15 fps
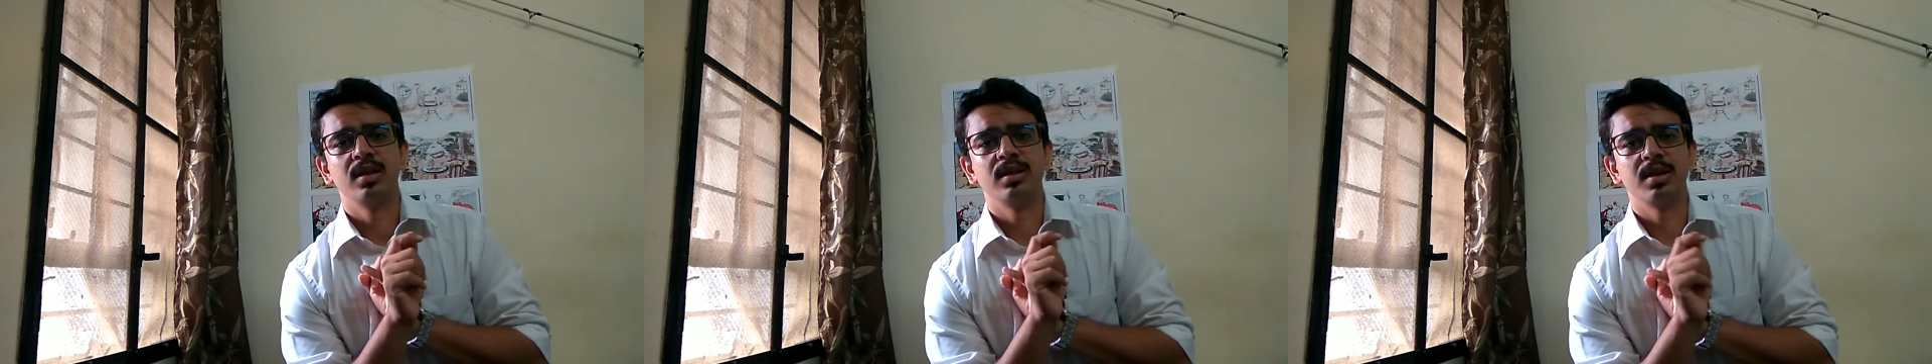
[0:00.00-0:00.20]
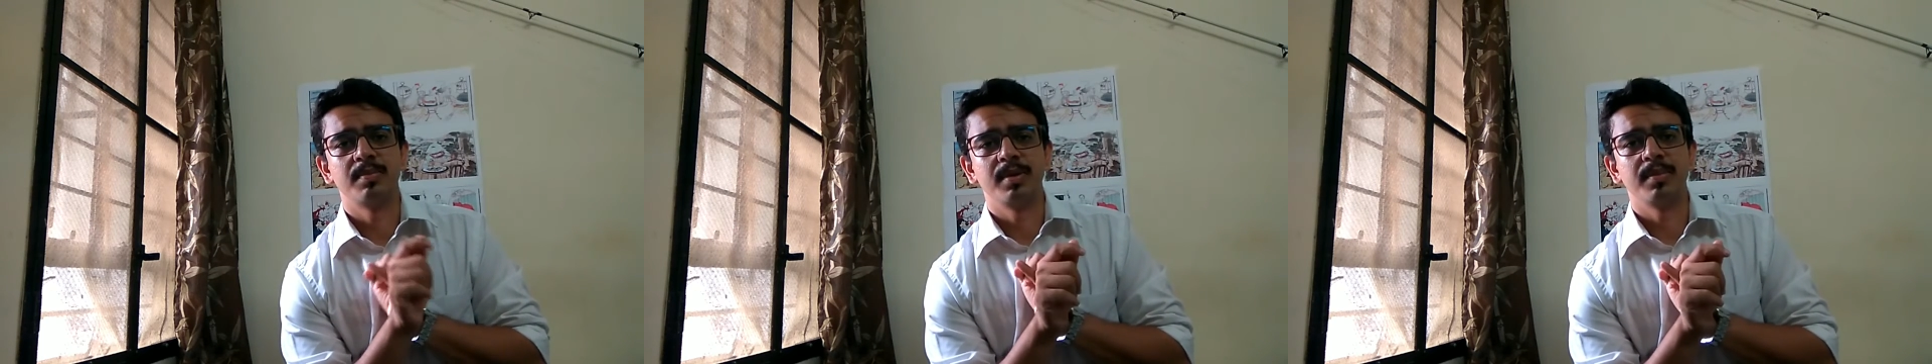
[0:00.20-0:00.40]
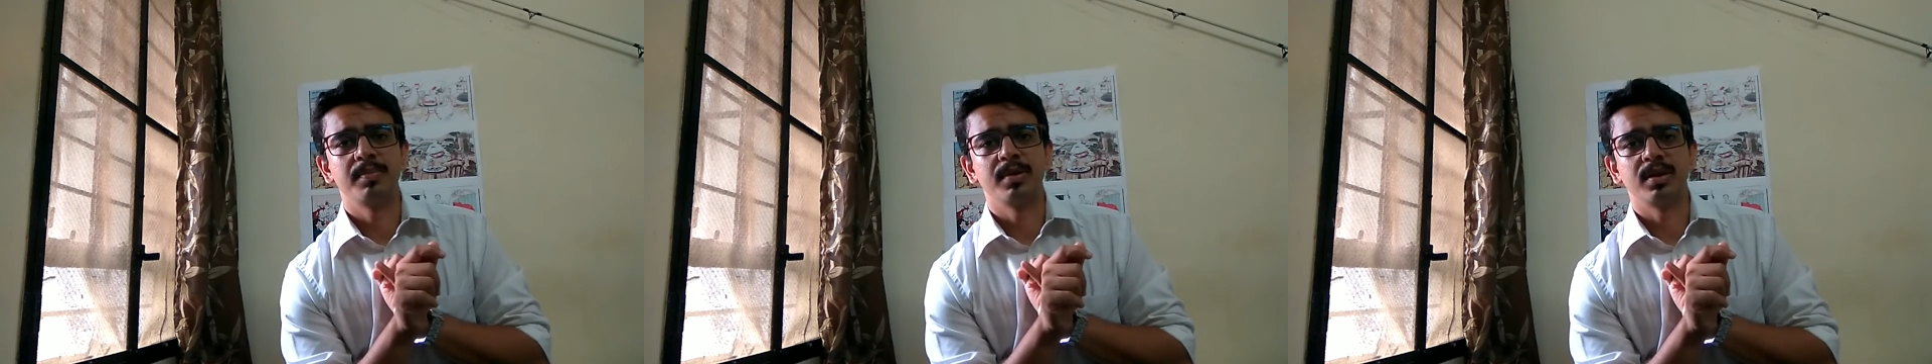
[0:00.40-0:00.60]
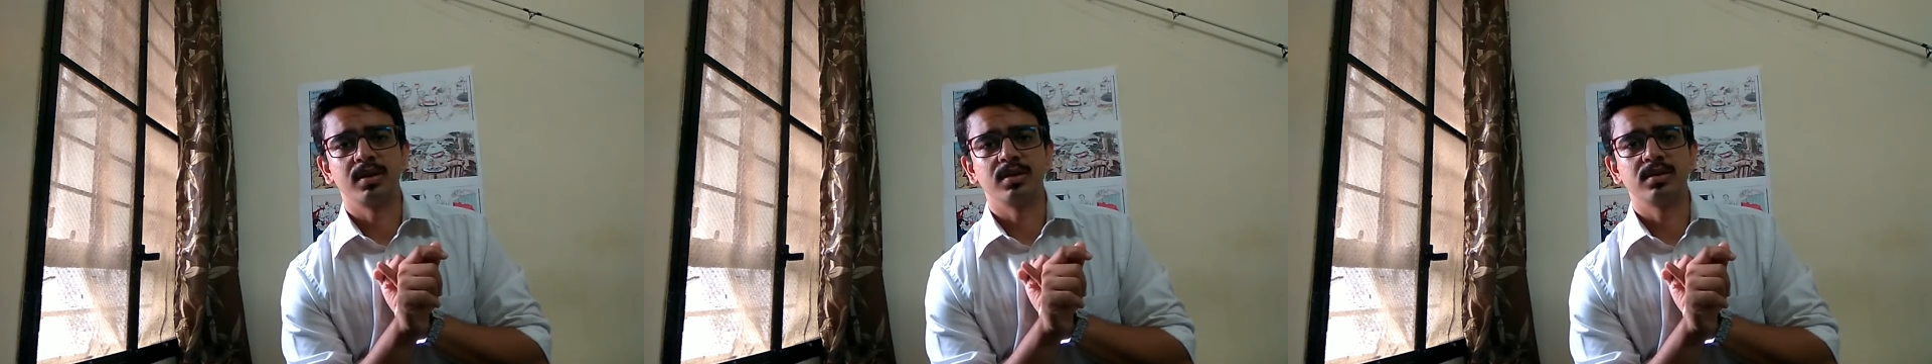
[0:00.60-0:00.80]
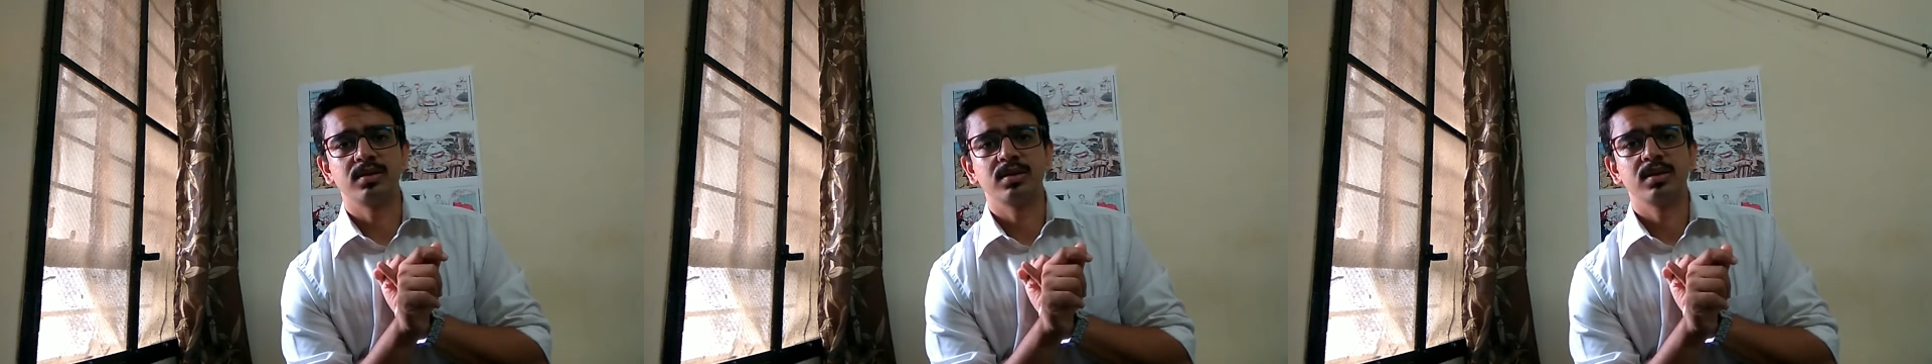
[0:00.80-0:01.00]
the
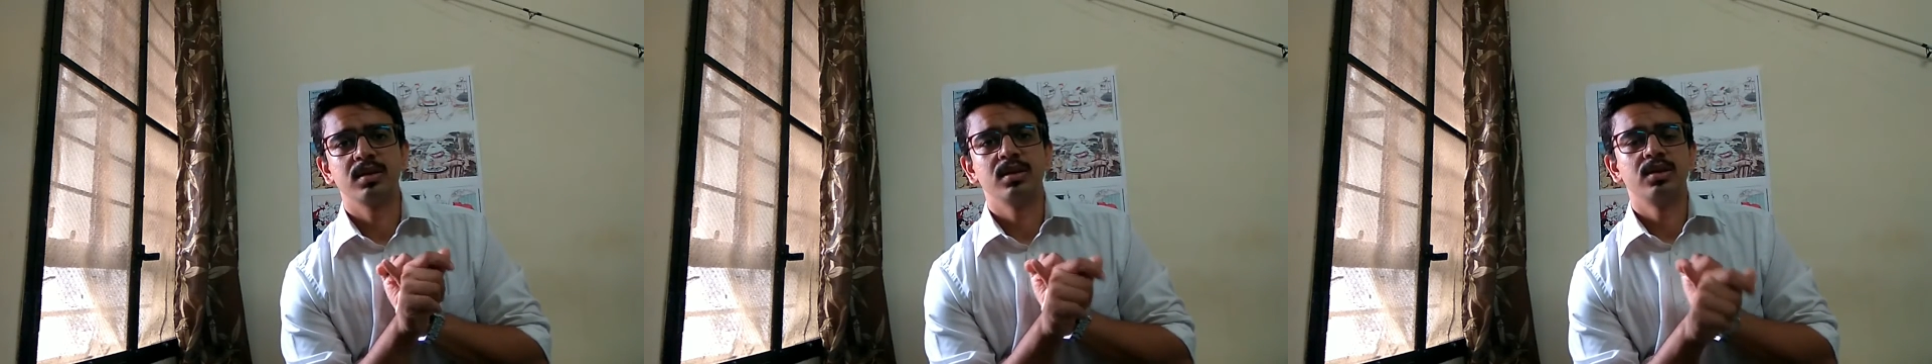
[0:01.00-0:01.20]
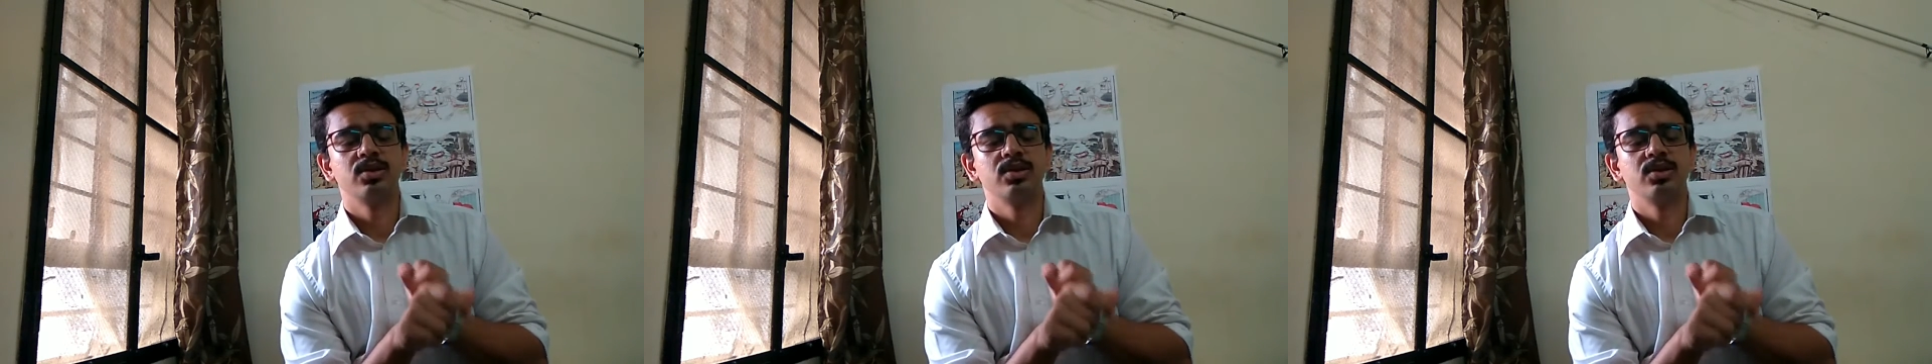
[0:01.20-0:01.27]
PPTs.